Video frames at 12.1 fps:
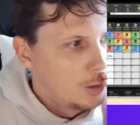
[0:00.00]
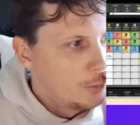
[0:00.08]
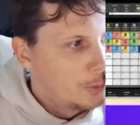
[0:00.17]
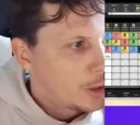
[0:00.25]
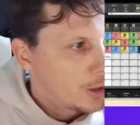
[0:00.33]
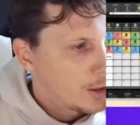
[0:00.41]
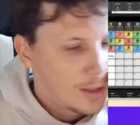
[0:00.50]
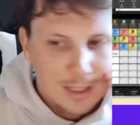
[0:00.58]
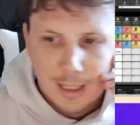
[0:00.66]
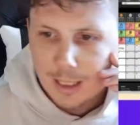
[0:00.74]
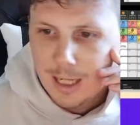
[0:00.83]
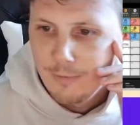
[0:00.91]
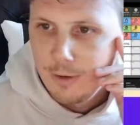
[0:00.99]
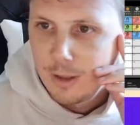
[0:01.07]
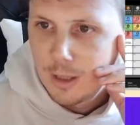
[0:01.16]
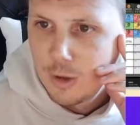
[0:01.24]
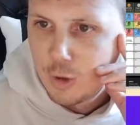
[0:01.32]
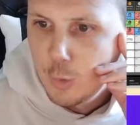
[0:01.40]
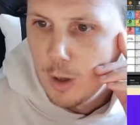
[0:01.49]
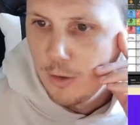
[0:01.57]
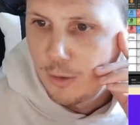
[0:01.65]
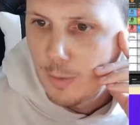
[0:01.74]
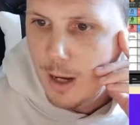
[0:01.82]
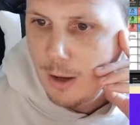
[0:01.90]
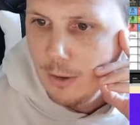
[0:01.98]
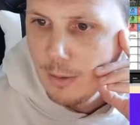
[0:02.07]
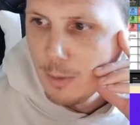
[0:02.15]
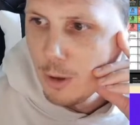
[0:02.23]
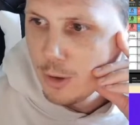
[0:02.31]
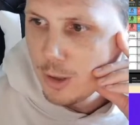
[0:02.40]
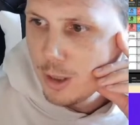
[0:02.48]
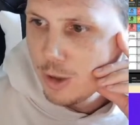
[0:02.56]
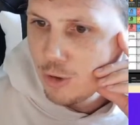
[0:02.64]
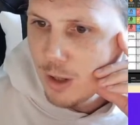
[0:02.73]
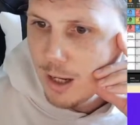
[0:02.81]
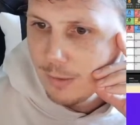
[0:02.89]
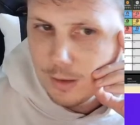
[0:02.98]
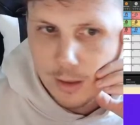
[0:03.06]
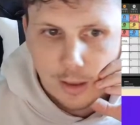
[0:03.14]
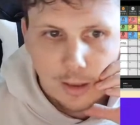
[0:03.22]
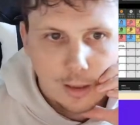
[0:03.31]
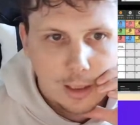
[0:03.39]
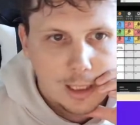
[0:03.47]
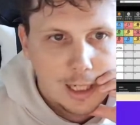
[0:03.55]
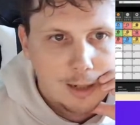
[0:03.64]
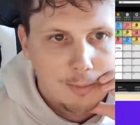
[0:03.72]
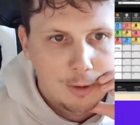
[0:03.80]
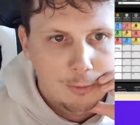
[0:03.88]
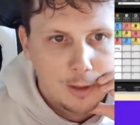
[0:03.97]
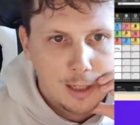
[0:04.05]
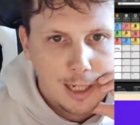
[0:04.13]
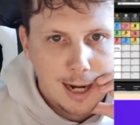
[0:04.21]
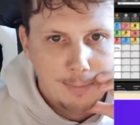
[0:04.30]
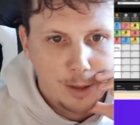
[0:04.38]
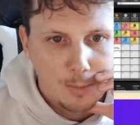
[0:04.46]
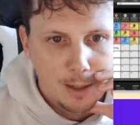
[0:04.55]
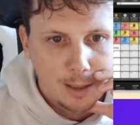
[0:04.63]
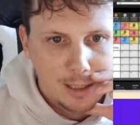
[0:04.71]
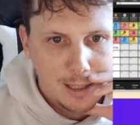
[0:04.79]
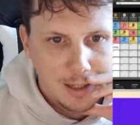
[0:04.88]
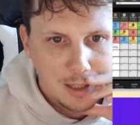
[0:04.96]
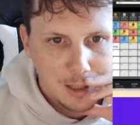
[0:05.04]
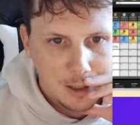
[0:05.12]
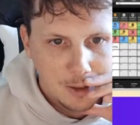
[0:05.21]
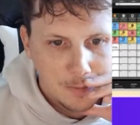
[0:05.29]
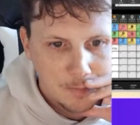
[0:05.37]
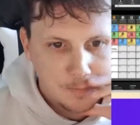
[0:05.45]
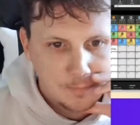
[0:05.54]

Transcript: We are in the 11th and 12th round in most of these drafts. Again, I'm going to recap them at the end here.